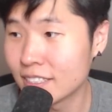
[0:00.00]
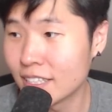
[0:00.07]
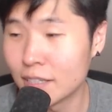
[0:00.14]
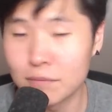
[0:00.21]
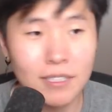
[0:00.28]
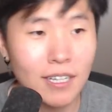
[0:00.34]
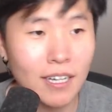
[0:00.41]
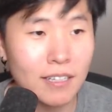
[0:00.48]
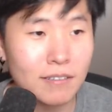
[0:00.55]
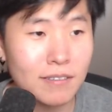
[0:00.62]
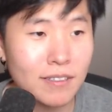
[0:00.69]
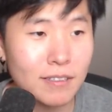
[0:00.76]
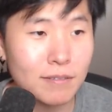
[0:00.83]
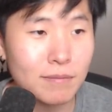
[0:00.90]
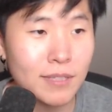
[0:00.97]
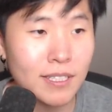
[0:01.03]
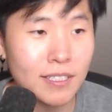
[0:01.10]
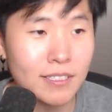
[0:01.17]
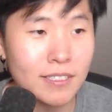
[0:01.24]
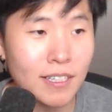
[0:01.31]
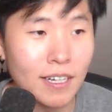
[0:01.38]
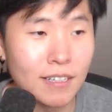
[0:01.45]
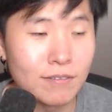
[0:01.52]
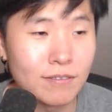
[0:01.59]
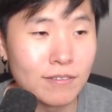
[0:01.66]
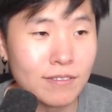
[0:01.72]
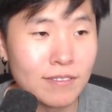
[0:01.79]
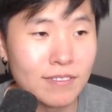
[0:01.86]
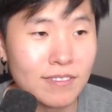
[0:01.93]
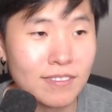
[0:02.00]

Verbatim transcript: I mean, I don't think me and Hassan